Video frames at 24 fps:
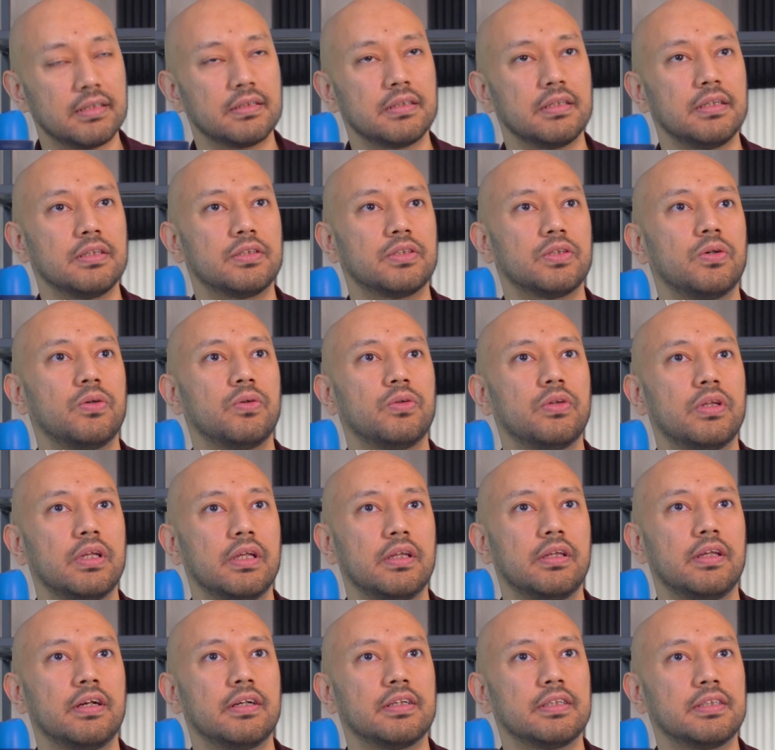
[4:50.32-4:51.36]
see. So
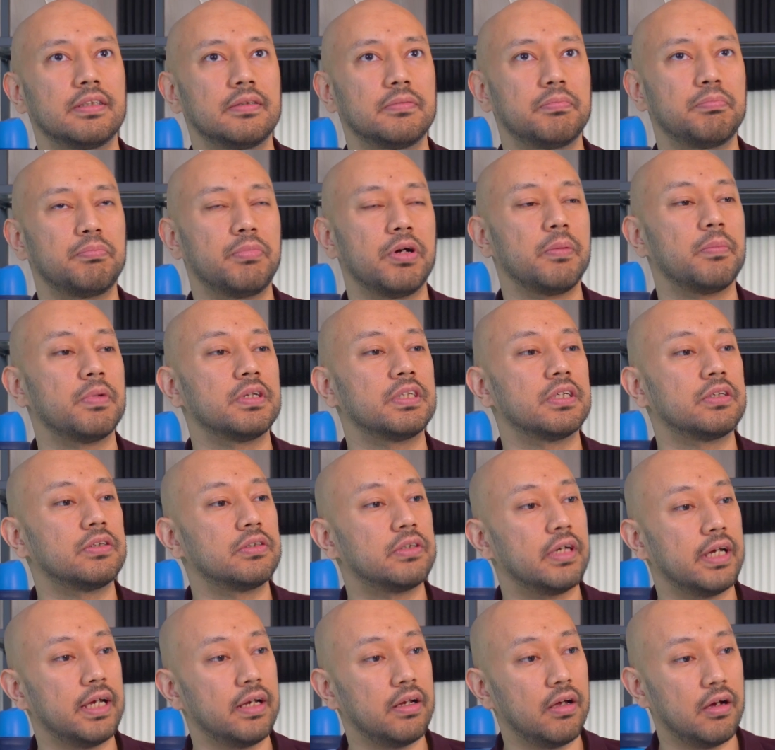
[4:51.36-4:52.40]
there's pretty much a
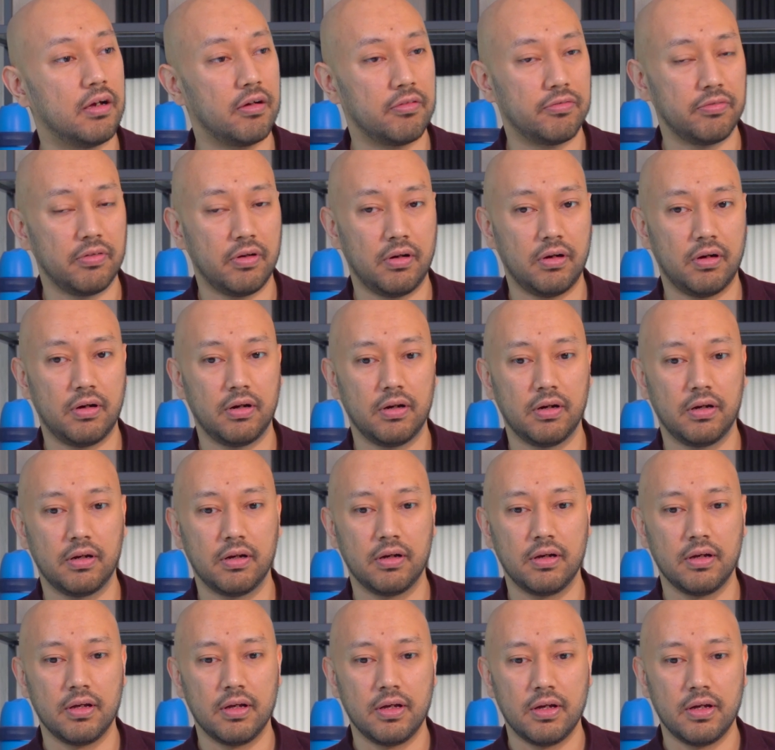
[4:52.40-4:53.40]
trade-off on